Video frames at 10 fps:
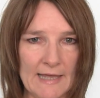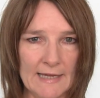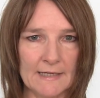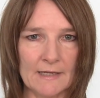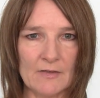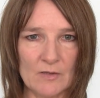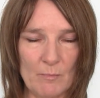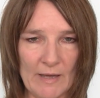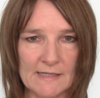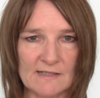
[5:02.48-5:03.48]
ache at the
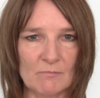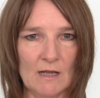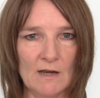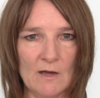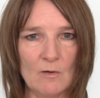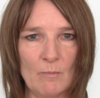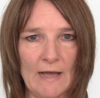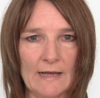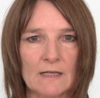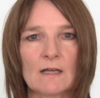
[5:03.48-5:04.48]
base of my lower
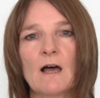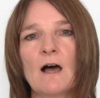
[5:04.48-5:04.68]
back,